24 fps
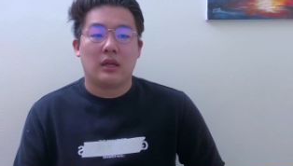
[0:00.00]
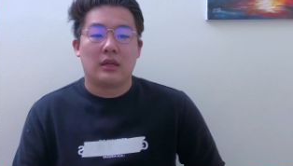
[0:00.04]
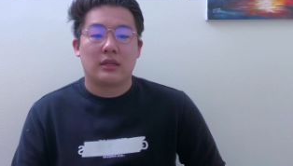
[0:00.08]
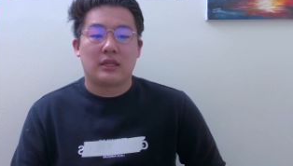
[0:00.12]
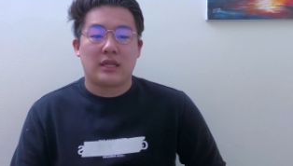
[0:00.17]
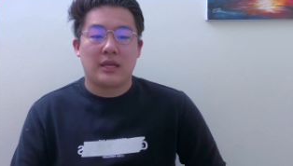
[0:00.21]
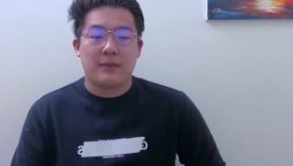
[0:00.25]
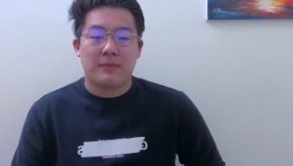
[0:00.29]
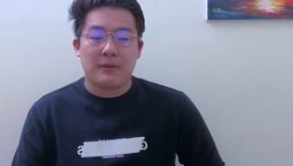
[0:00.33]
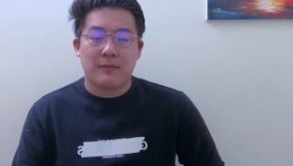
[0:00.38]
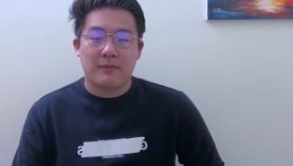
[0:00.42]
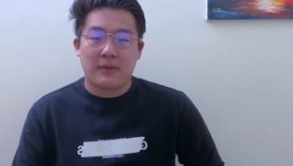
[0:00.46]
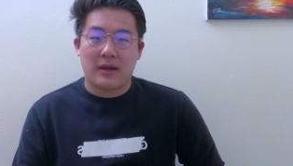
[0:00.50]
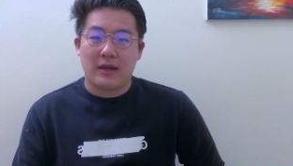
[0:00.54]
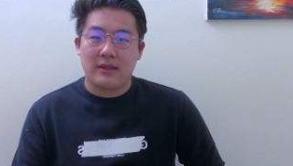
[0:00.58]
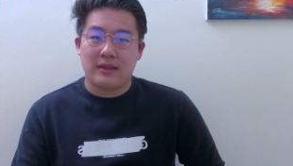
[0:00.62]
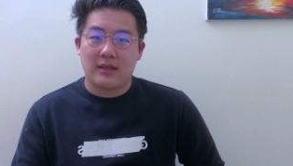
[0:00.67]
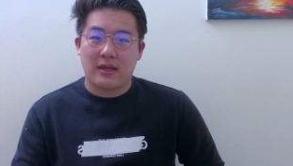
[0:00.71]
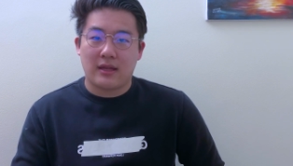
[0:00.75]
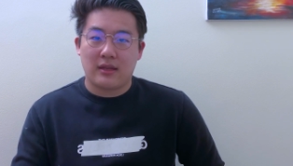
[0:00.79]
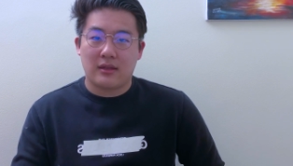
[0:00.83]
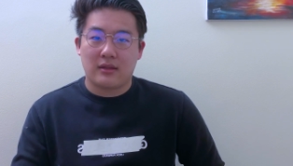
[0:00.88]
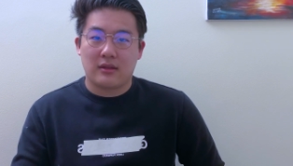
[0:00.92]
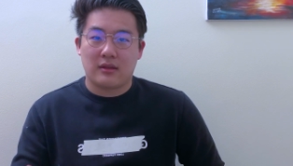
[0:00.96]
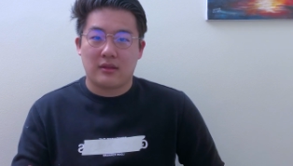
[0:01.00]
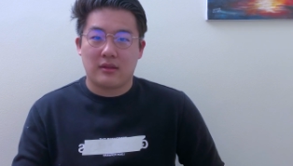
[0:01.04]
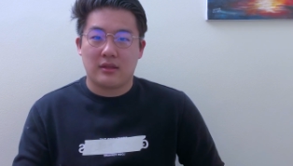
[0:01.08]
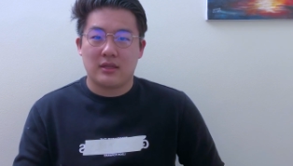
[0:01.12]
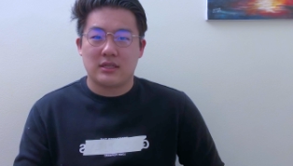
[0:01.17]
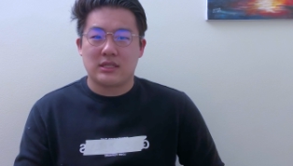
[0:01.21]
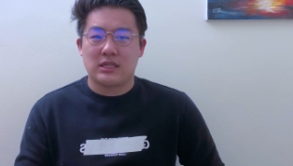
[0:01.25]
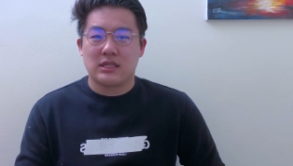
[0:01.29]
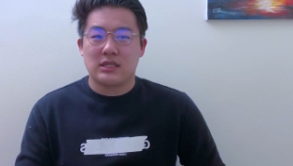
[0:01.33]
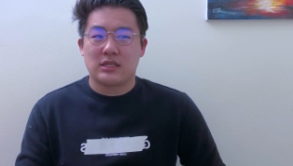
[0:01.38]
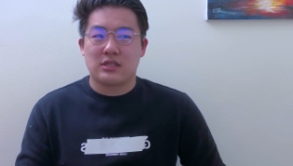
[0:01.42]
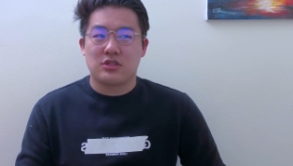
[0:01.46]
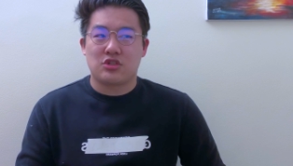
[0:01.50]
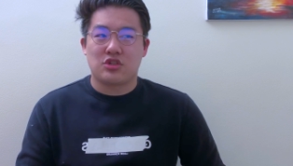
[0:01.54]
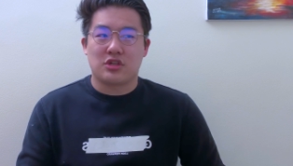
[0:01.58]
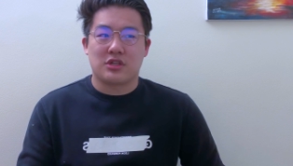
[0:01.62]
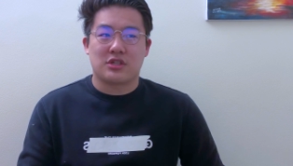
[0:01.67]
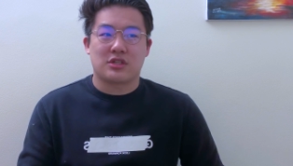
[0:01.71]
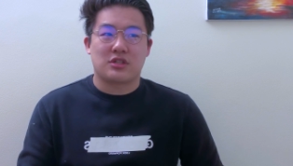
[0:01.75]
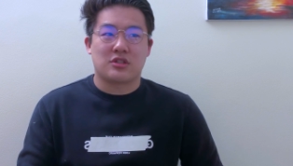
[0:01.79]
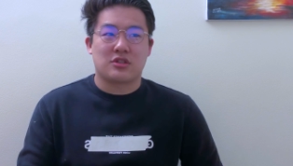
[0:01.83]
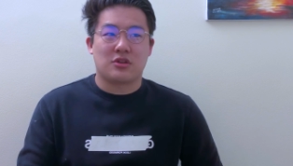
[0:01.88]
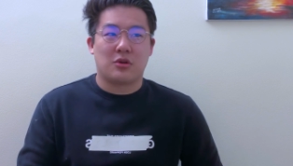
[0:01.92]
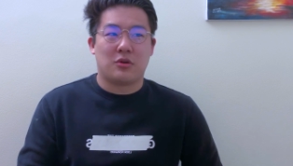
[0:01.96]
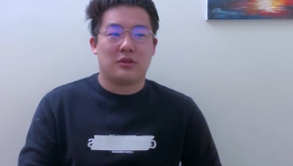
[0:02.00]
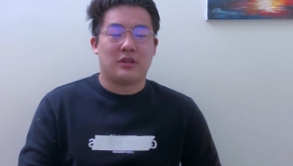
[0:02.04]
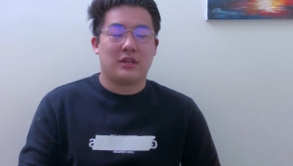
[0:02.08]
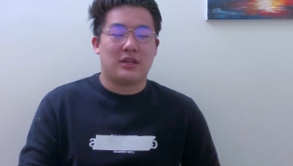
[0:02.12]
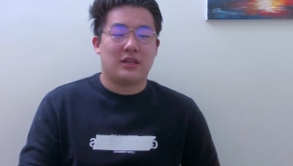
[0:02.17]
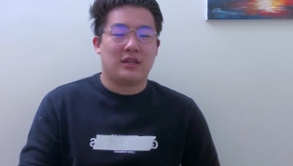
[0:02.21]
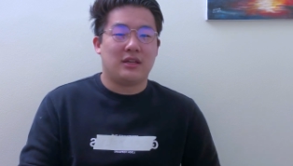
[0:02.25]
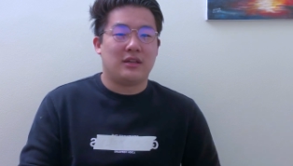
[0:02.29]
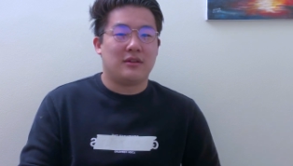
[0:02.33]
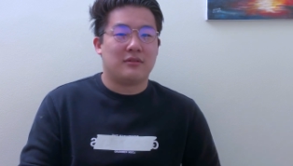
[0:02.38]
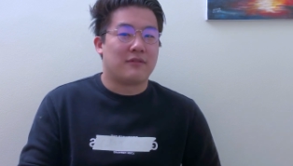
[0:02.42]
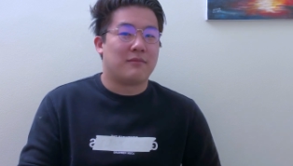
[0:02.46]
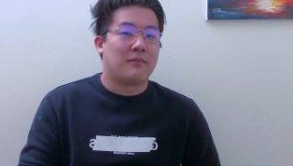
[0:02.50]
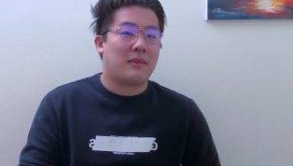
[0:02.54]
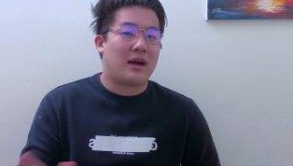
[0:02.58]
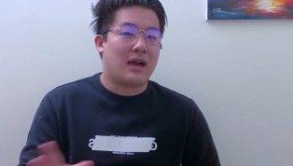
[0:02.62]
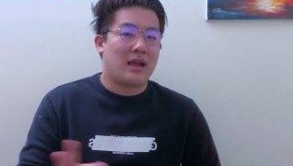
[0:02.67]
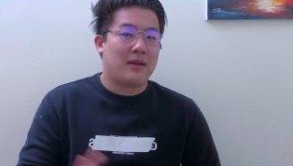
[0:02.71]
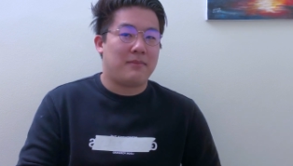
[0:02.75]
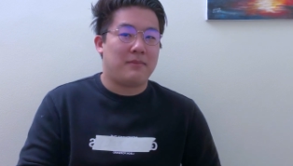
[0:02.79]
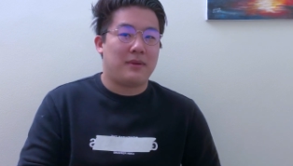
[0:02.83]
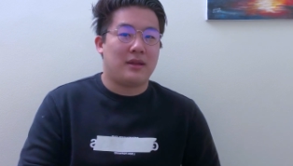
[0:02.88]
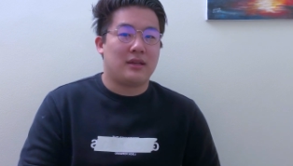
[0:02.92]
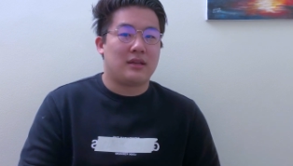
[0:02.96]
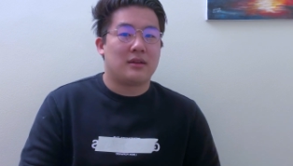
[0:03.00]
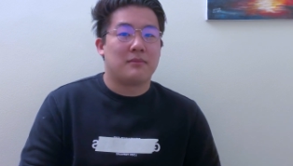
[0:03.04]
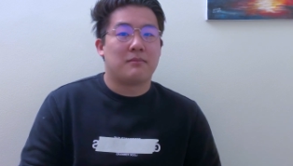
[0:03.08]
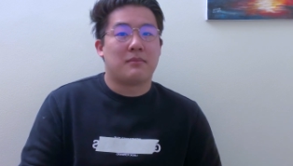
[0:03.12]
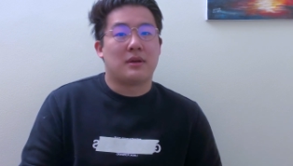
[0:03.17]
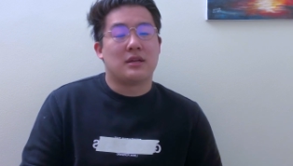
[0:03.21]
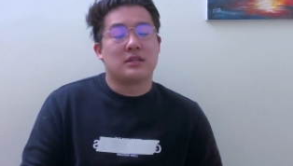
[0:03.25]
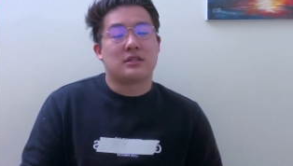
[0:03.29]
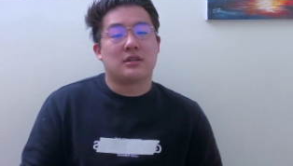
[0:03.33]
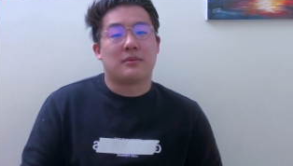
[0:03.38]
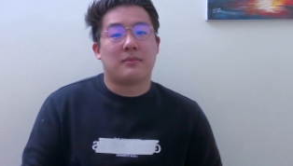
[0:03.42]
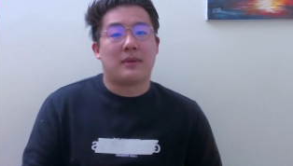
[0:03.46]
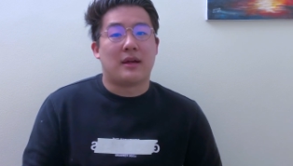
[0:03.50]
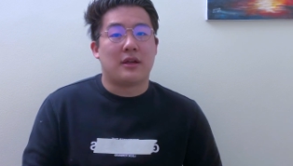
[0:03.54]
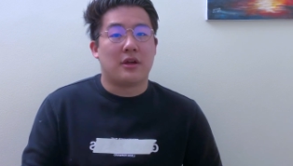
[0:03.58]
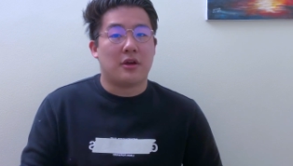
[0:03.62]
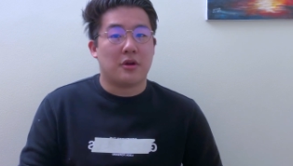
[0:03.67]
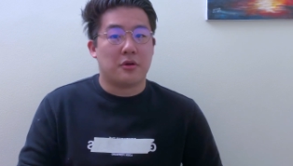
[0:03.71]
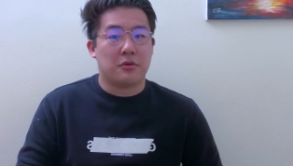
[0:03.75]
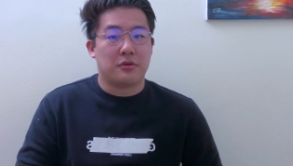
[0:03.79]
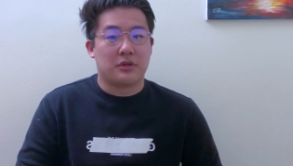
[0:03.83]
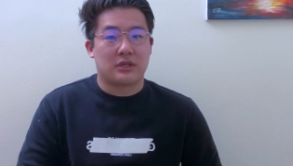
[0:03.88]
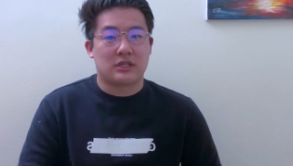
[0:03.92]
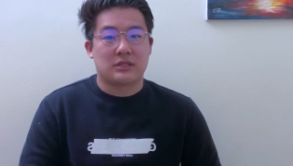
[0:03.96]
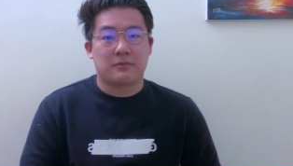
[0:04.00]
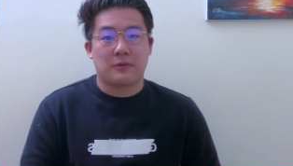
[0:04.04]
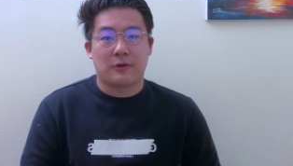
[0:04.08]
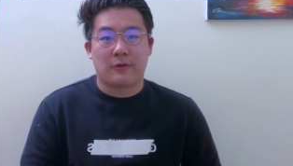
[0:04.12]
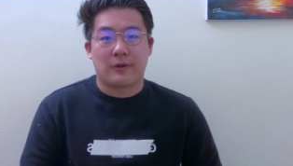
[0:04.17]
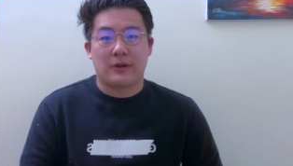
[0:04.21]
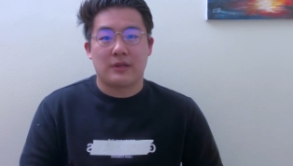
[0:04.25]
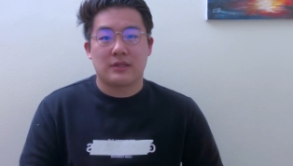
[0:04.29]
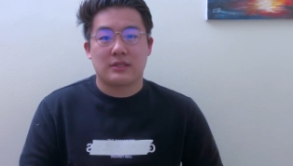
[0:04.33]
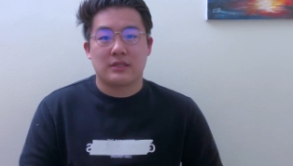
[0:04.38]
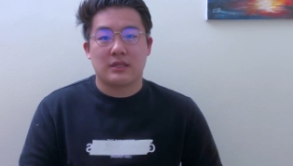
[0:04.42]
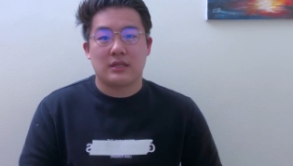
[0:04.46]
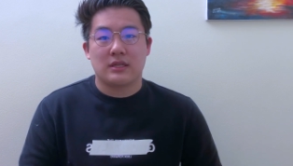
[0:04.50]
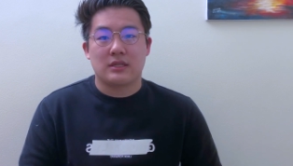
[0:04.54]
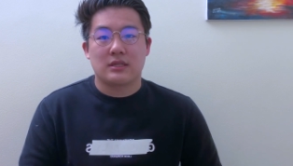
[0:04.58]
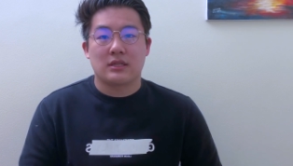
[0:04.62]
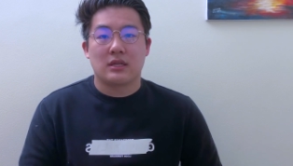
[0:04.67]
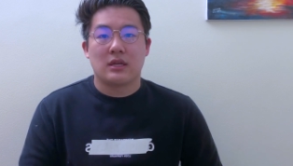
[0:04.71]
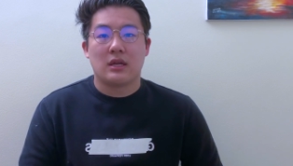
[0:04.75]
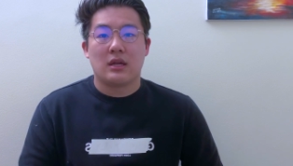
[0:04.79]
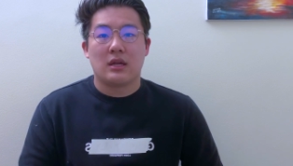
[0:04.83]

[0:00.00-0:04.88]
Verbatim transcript: keep in mind that this is just solely my opinion based on my own experiences.